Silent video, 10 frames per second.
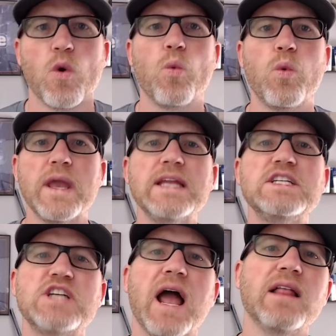We
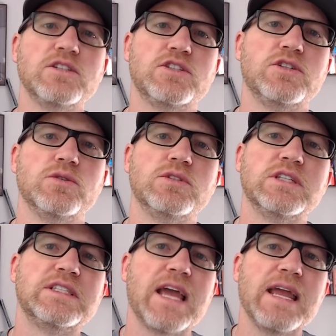challenge you
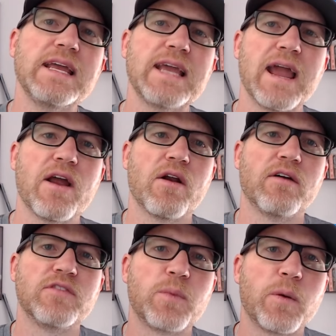to take care
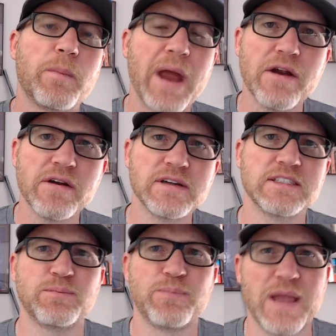of the
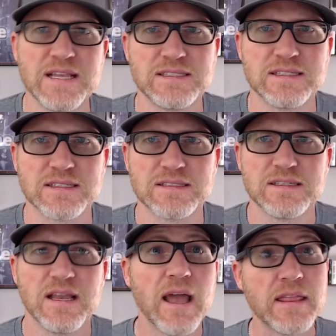preparedness
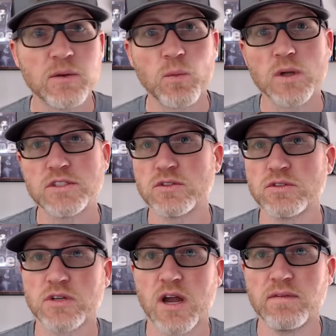basics. And then once those
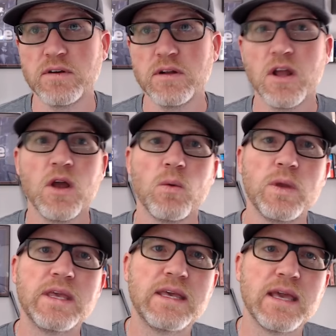are covered,
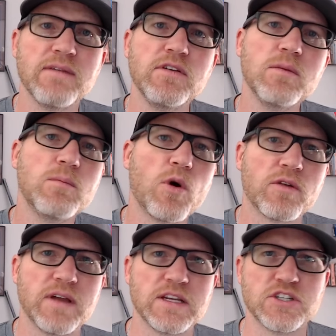we give you the
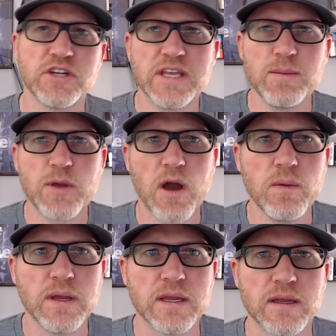motivation to keep
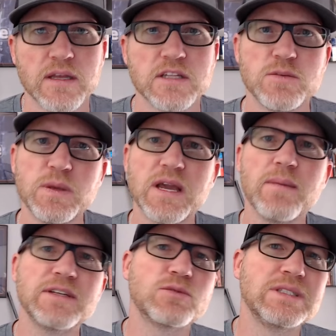going, to
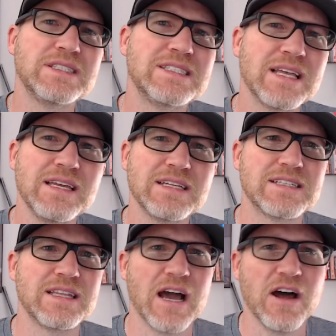become as resilient
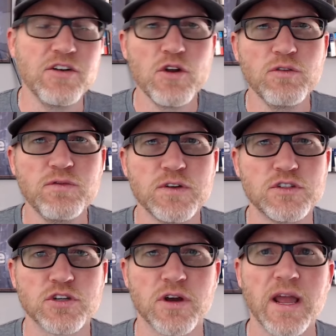to the unknown
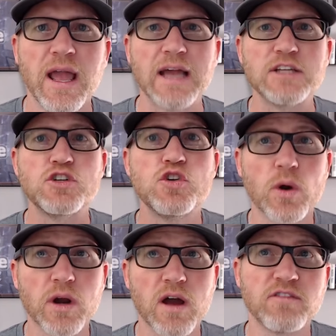future as
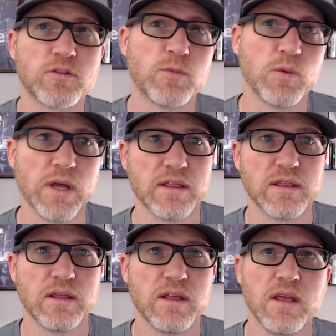you're comfortable
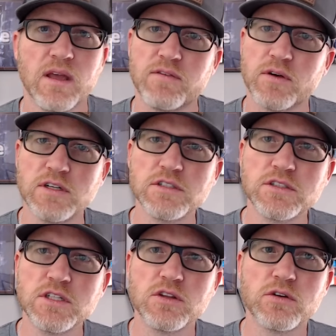with. If you're
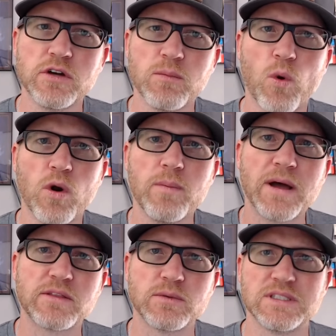interested in learning more
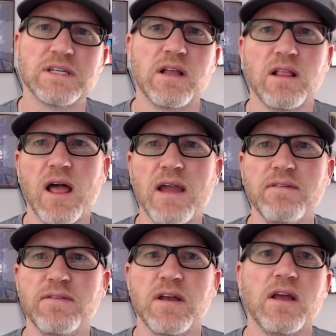about the resilient
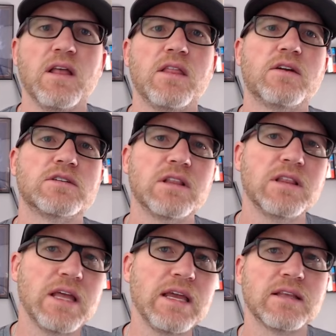life, there's a
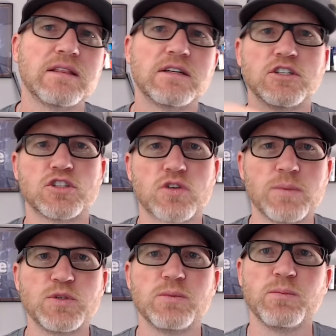link in the
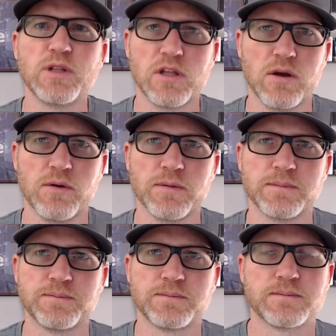description below.
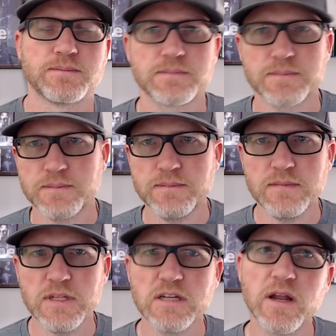
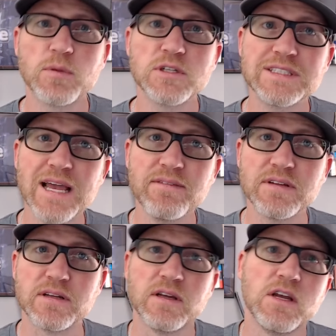Number
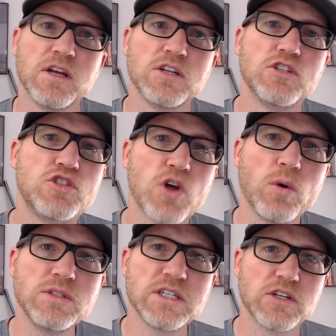7,
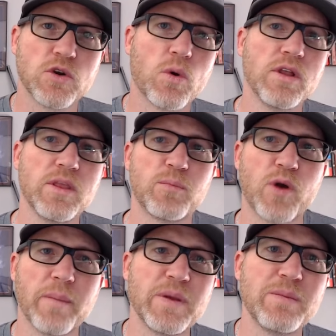don't ignore the
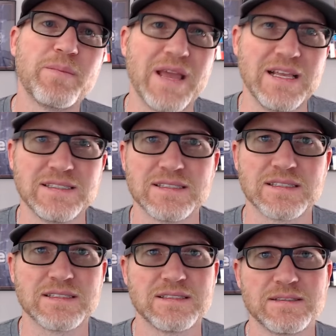prepping
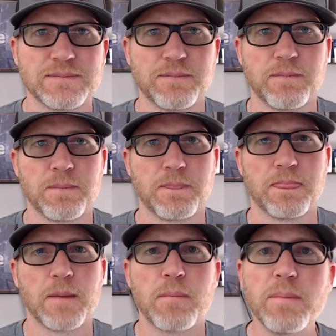basics.
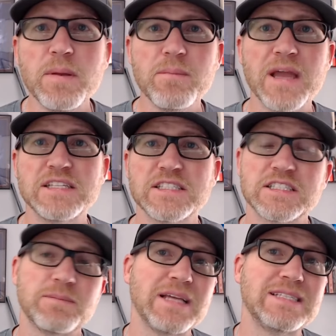Prepping
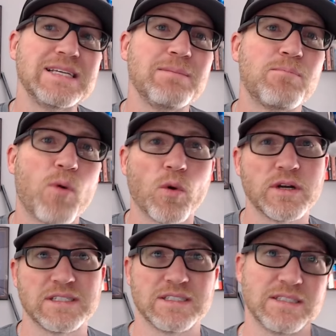basics may seem
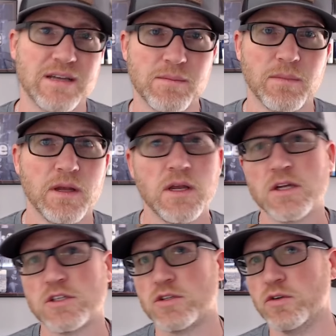boring to some.
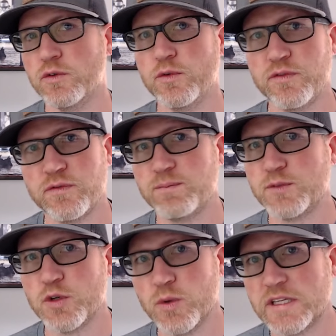2
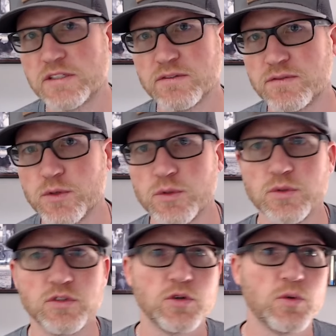weeks of
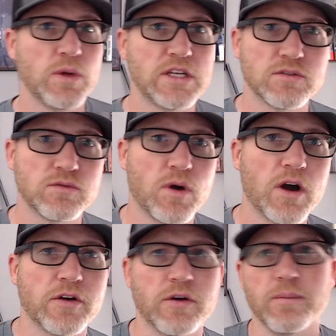food, 2 weeks of
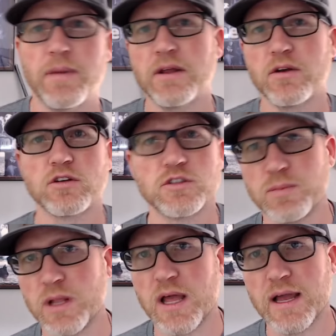water, medical
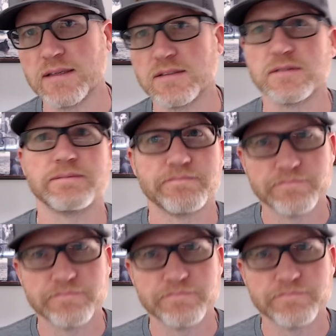supplies.